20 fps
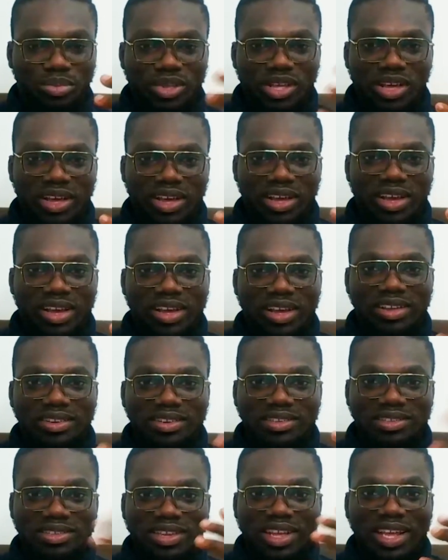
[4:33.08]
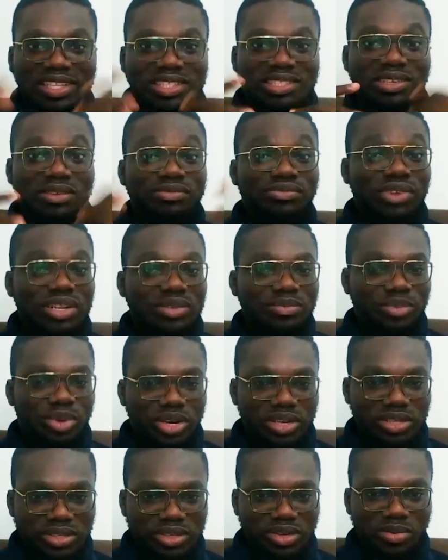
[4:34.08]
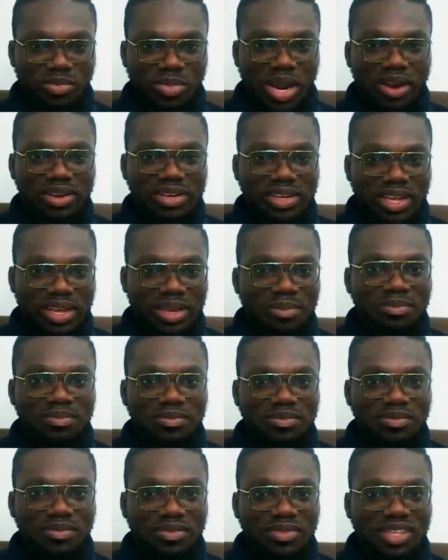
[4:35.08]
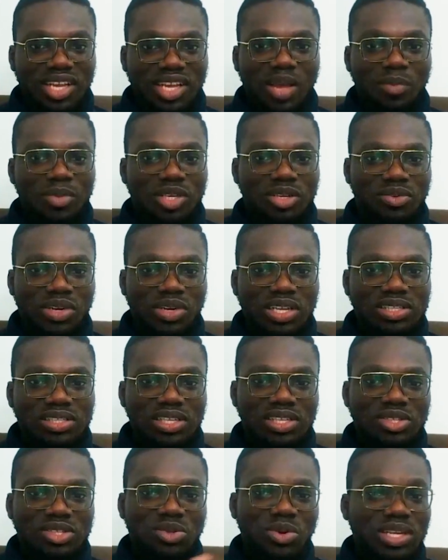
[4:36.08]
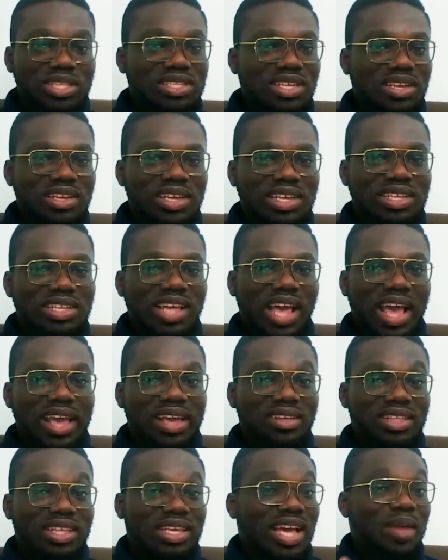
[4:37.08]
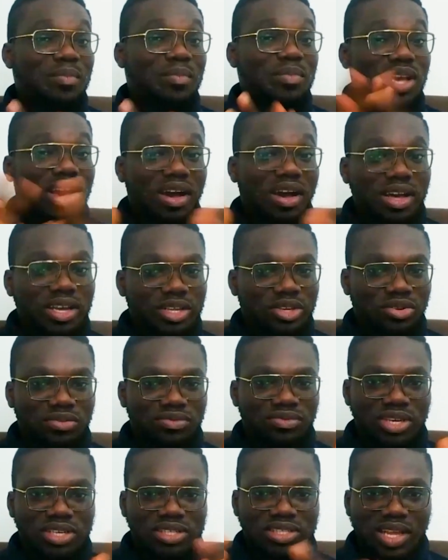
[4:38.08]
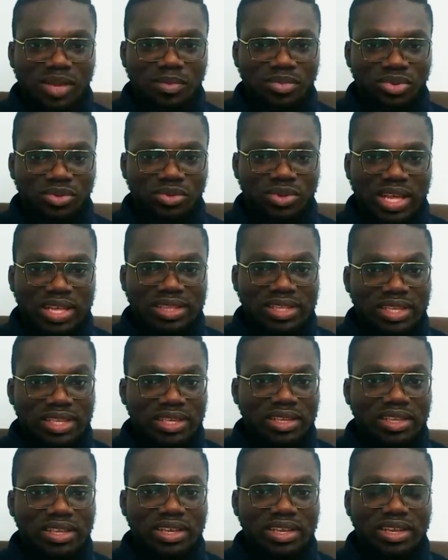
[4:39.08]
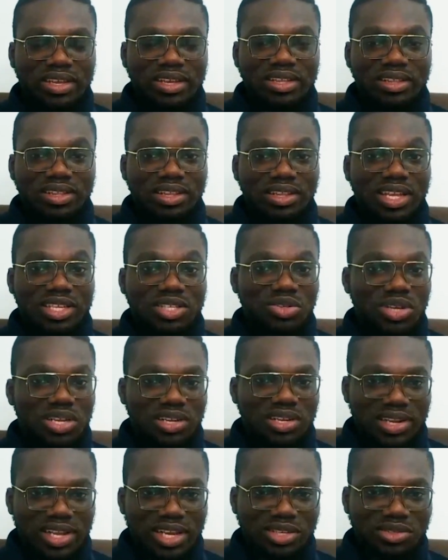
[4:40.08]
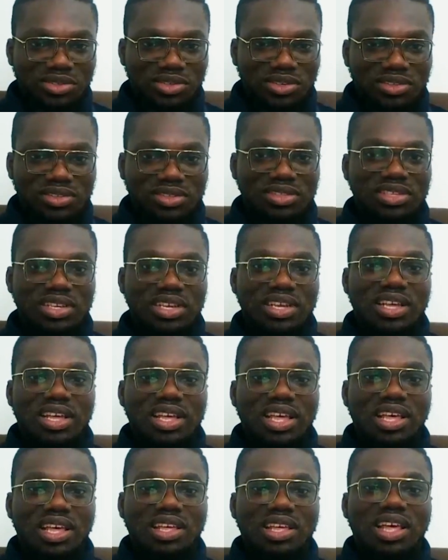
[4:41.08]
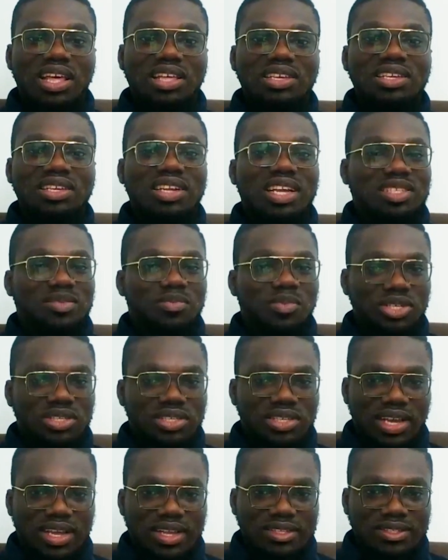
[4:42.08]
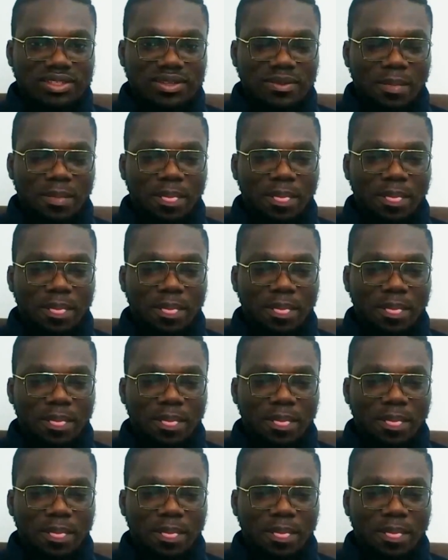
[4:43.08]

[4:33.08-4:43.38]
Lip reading: a different political paradigm can be created. So it can be argued, for example, that the Nigerian elections, in as much as